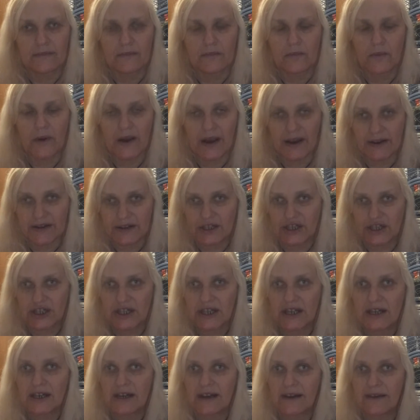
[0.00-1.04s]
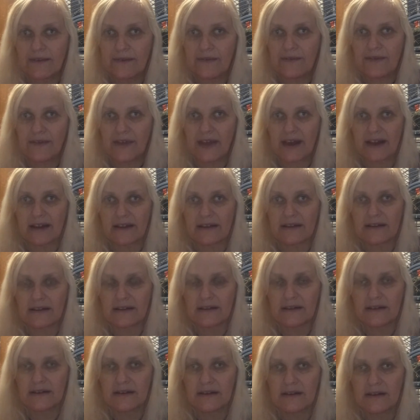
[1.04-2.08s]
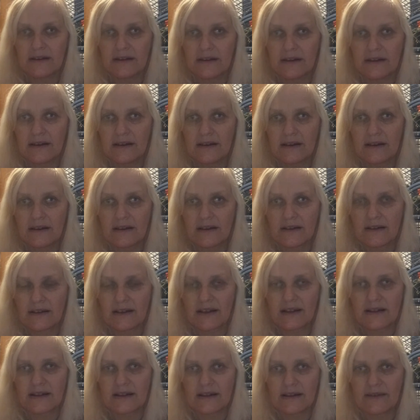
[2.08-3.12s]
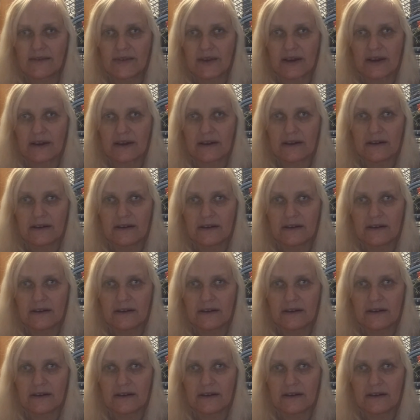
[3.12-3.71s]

Where does she live then? Said Olivia.